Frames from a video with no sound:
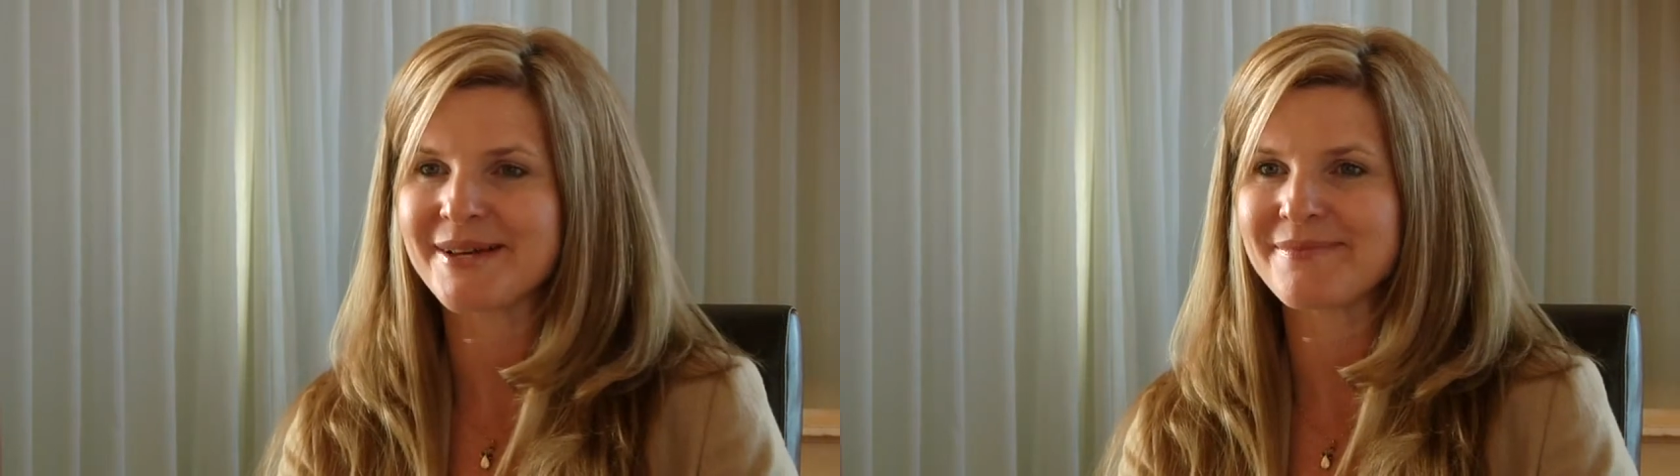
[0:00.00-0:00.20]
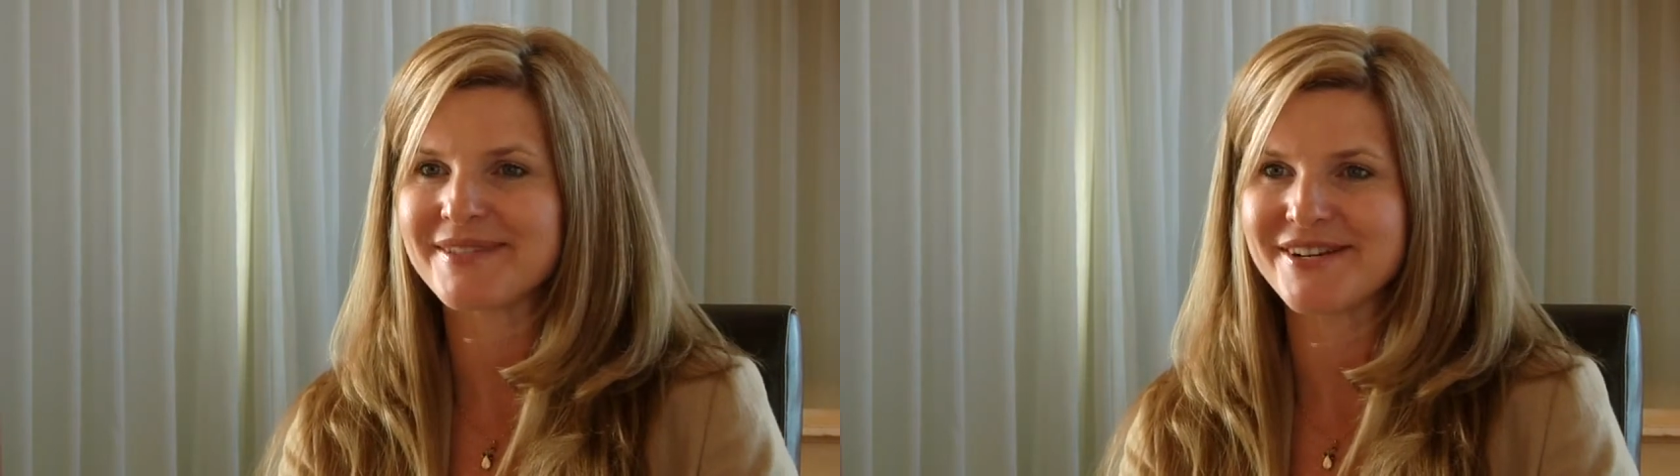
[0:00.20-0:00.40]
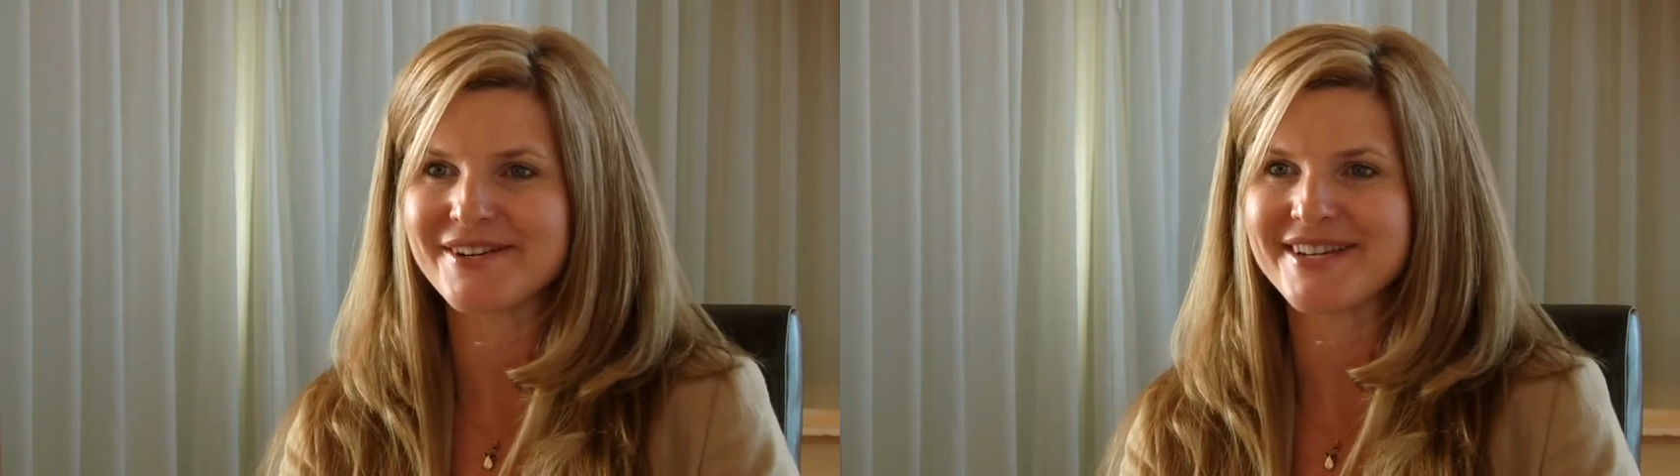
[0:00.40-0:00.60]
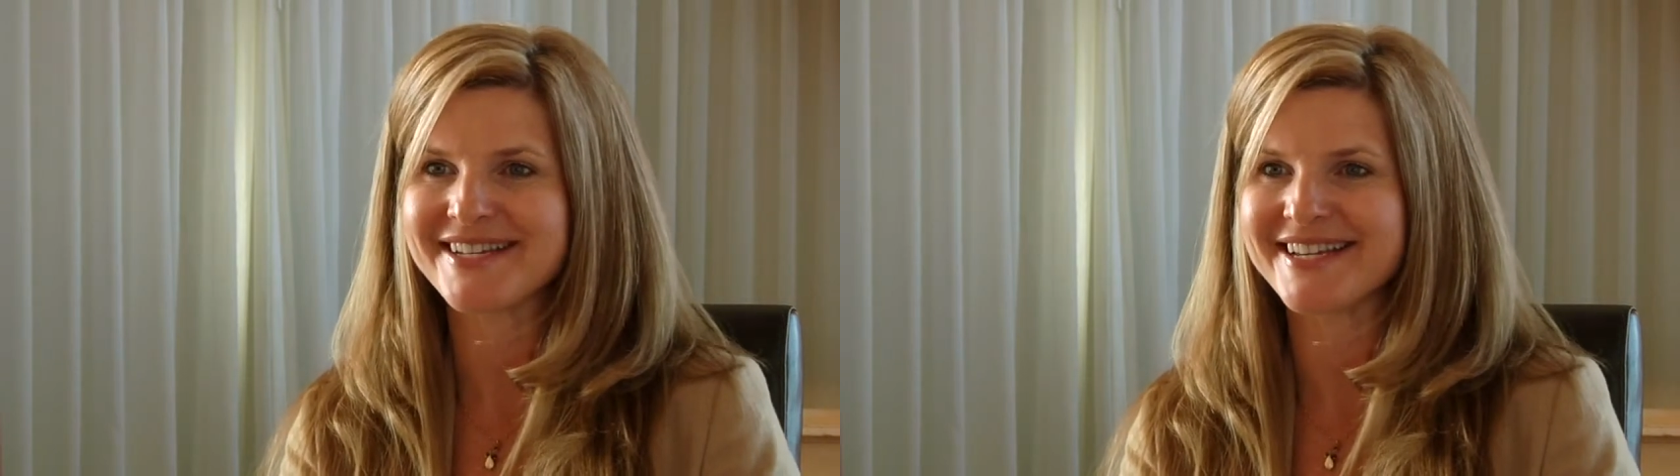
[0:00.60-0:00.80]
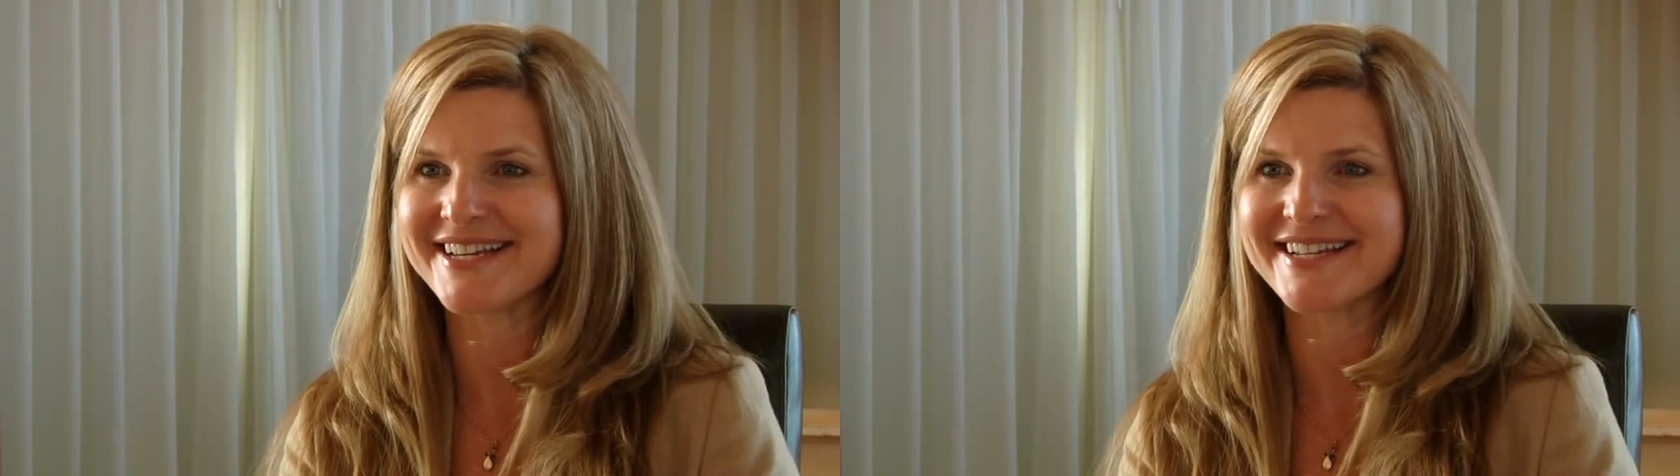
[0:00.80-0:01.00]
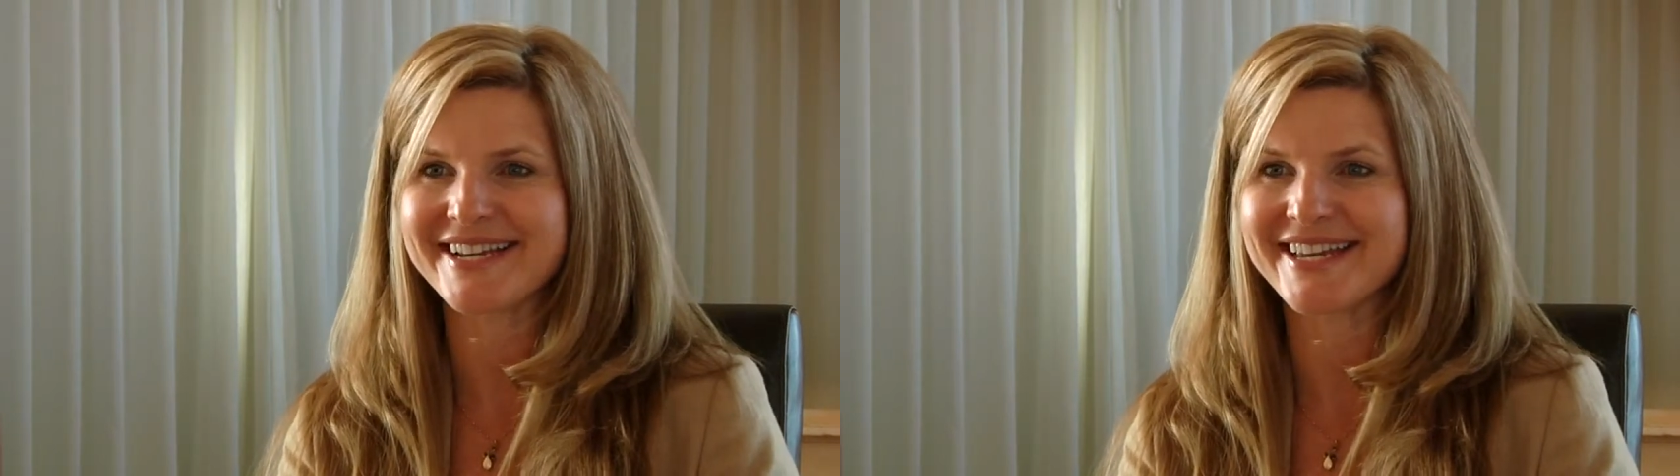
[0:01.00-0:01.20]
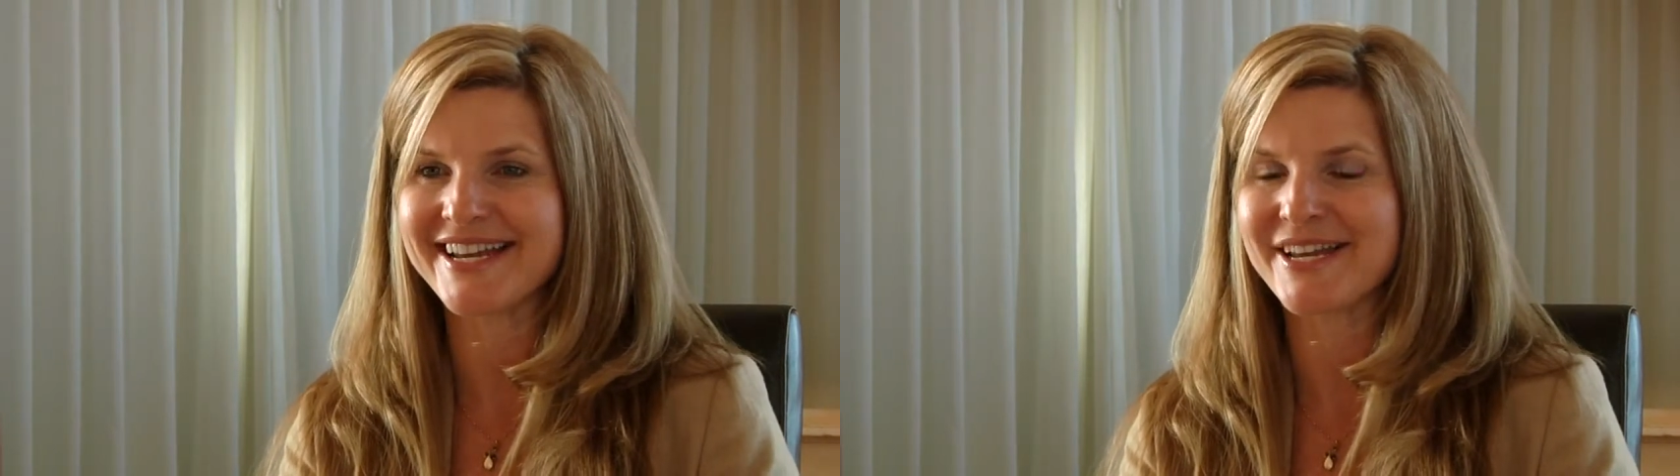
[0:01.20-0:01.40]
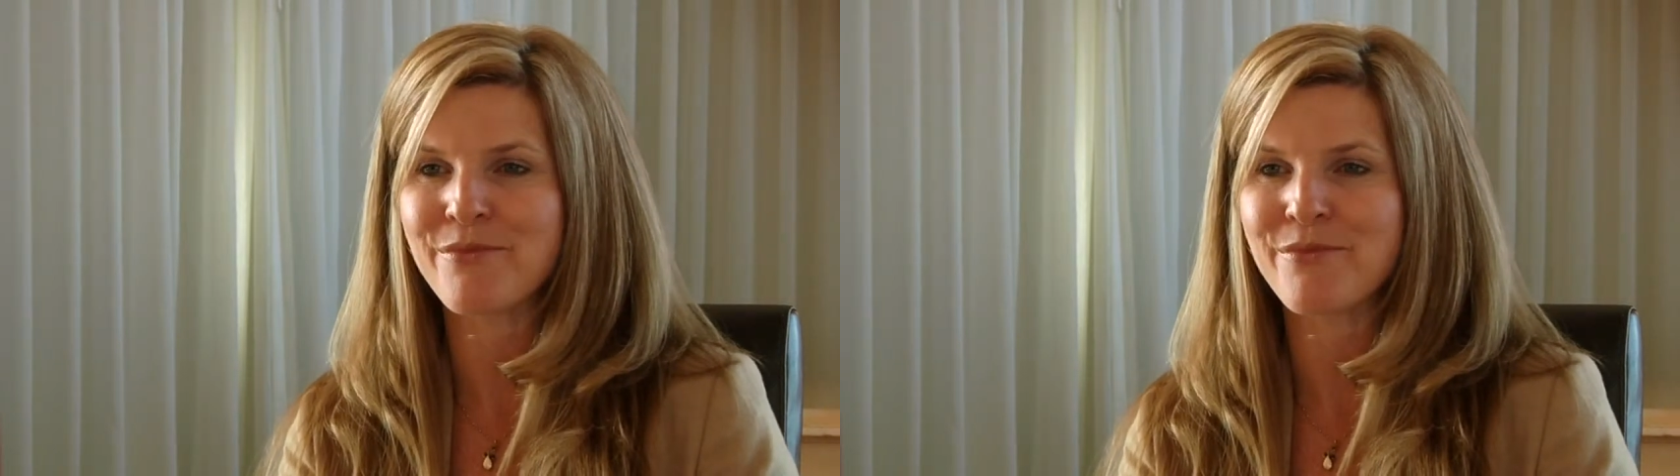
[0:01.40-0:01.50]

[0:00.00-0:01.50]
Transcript: started getting